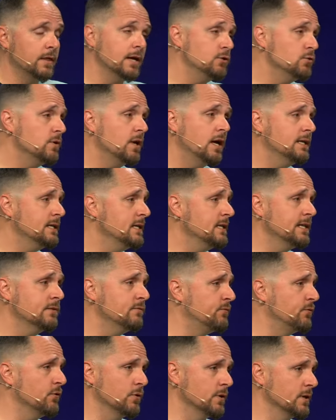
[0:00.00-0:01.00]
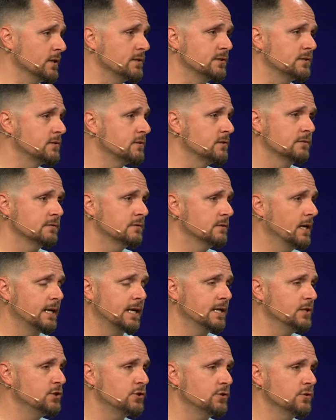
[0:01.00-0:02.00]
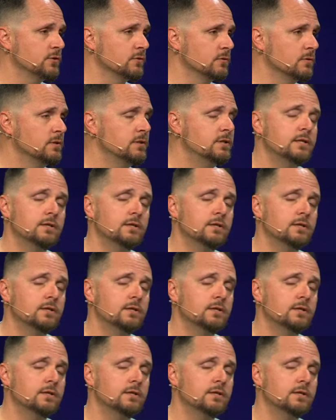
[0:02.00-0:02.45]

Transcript: They do not need influence at age two.